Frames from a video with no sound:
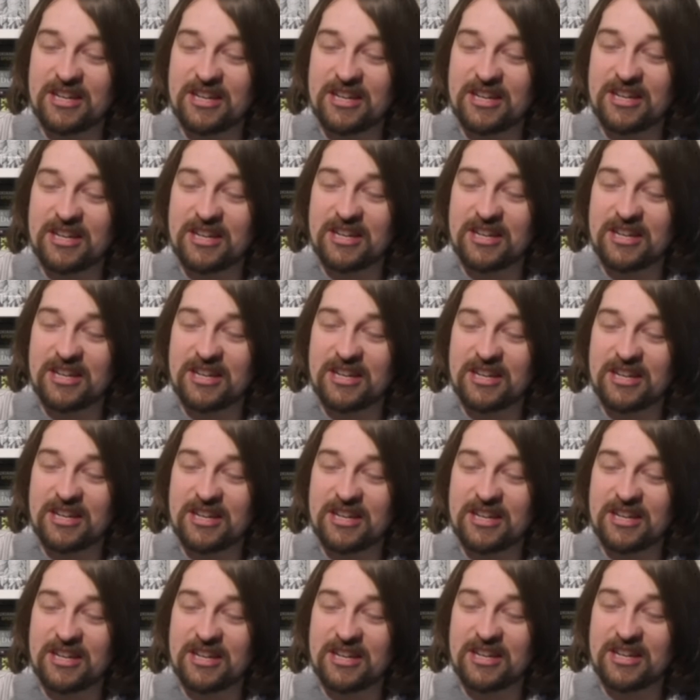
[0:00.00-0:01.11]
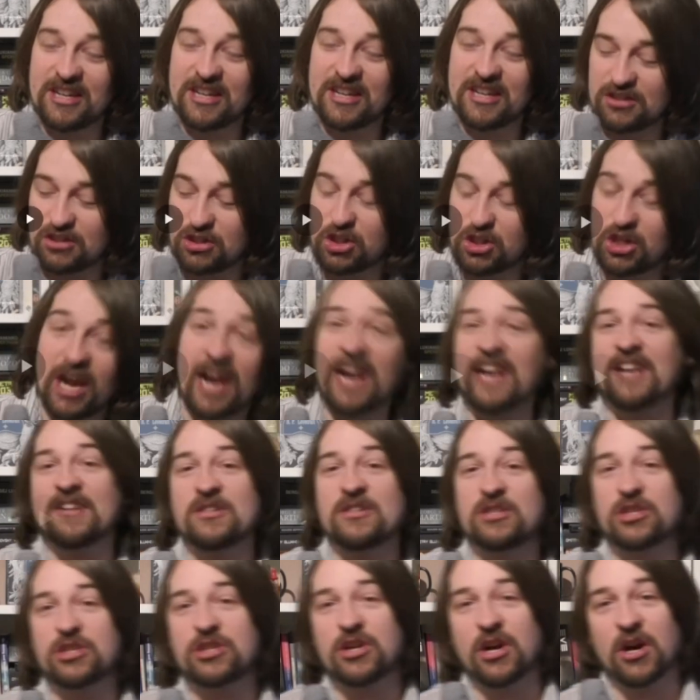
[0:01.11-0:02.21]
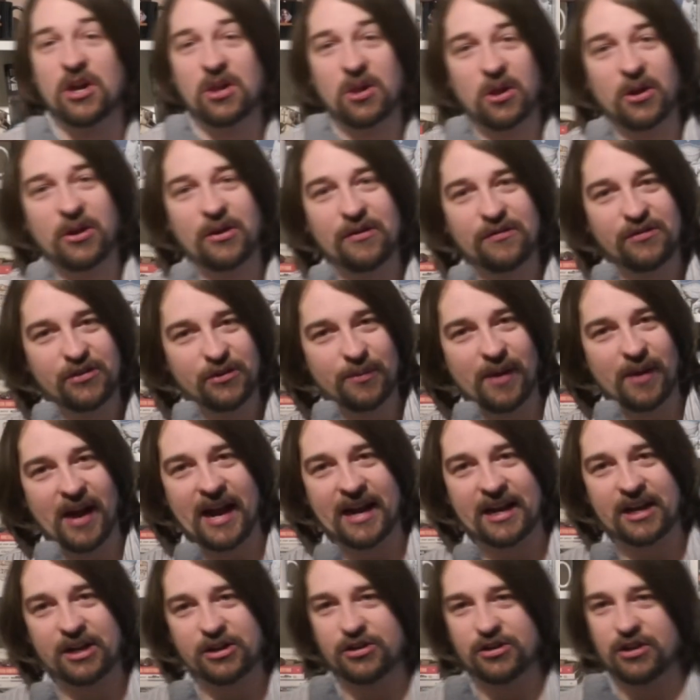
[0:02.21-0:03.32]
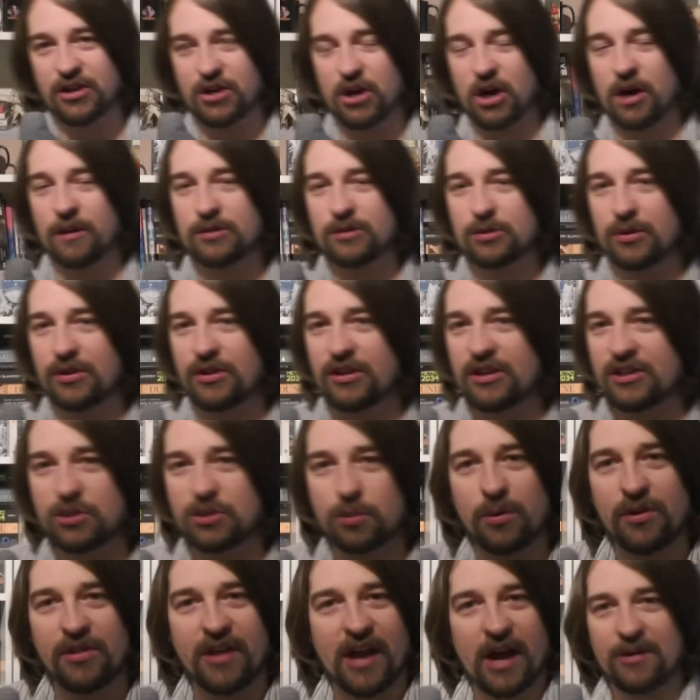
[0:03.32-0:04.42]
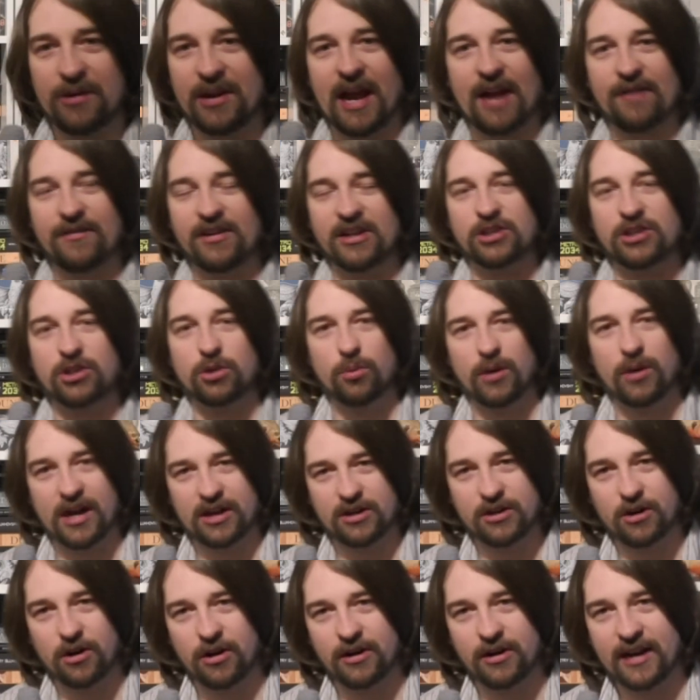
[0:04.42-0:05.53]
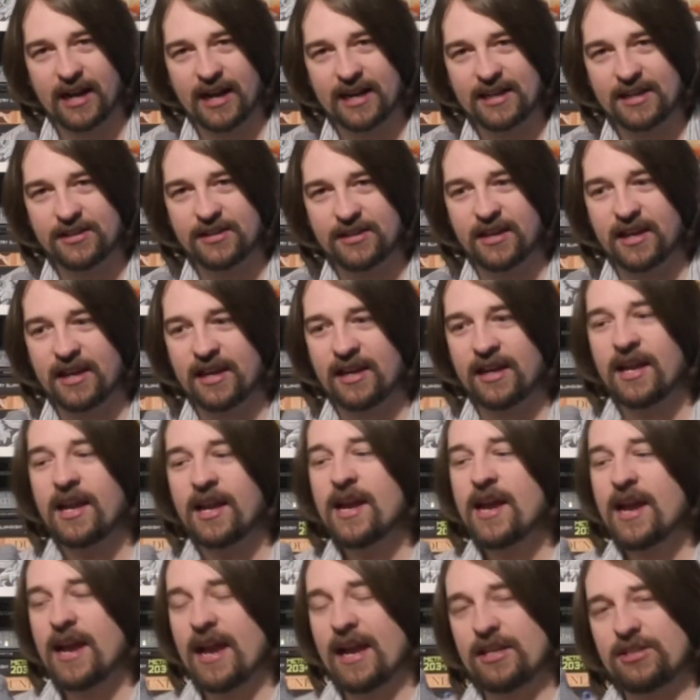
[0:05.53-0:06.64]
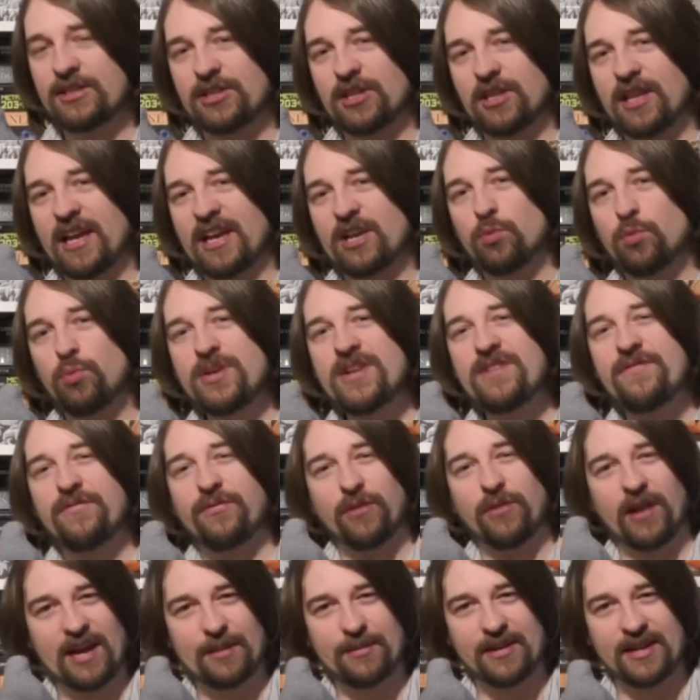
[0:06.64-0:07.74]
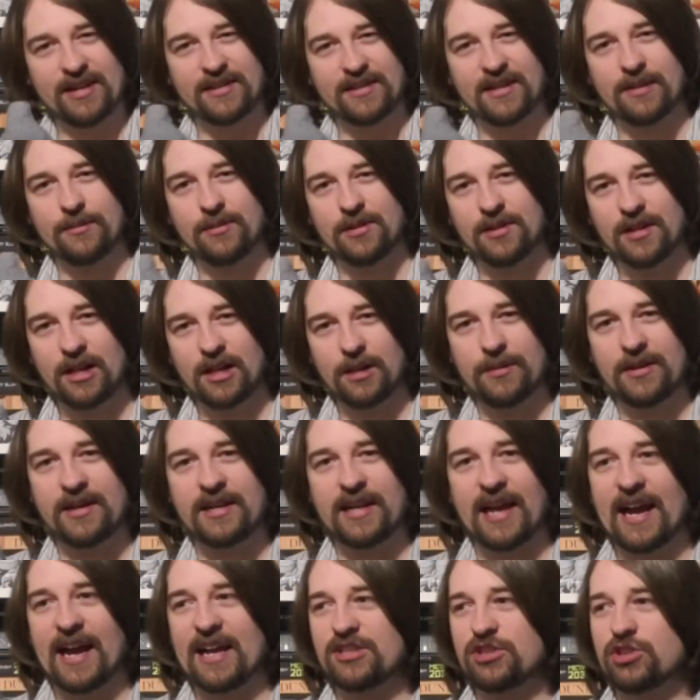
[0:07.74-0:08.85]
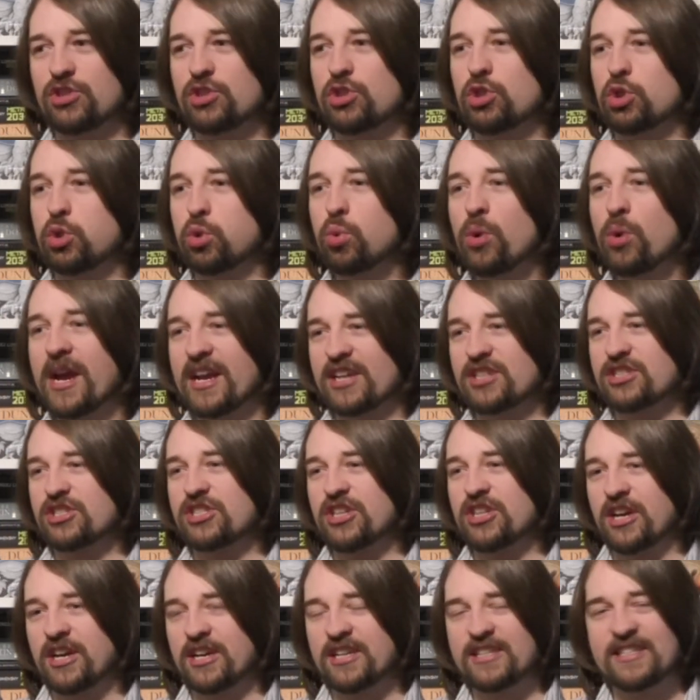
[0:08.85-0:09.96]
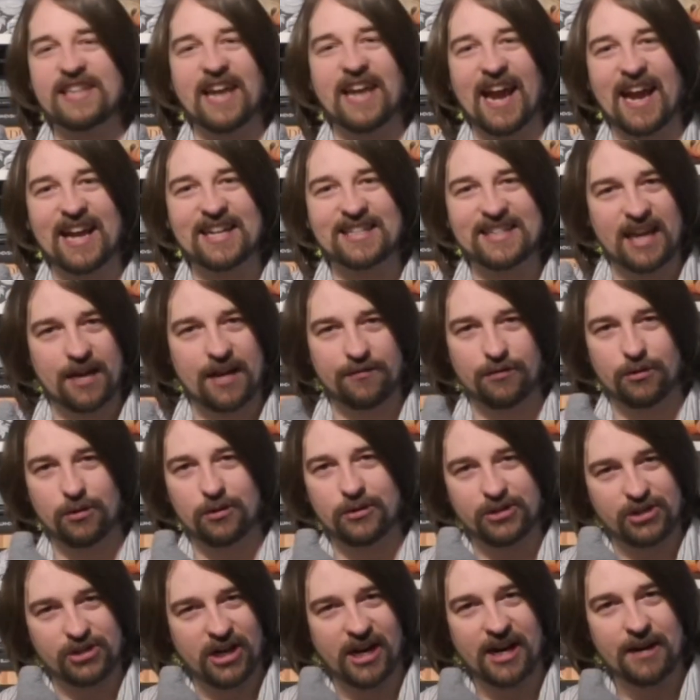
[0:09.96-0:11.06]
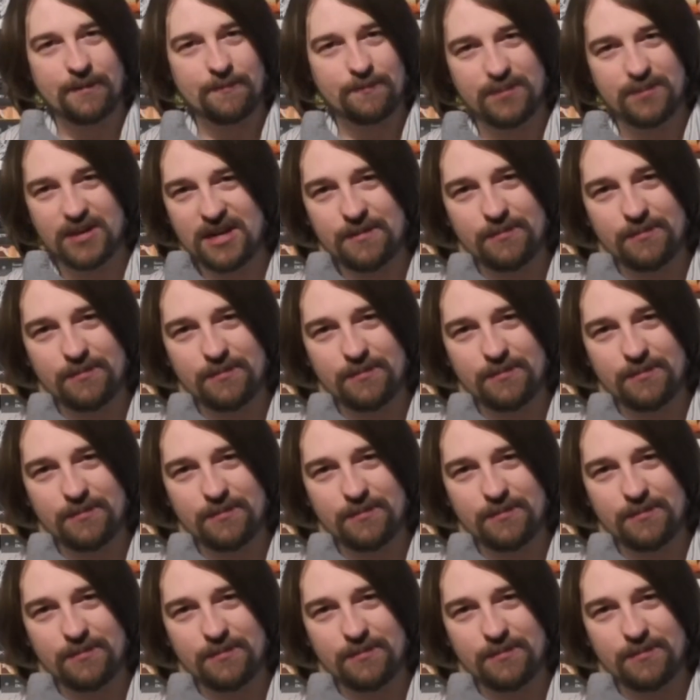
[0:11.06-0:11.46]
oh boy. Has changed a lot of the baggage that comes with this without having to retcon anything into, like, reframing them a little bit as trickster, daredevil type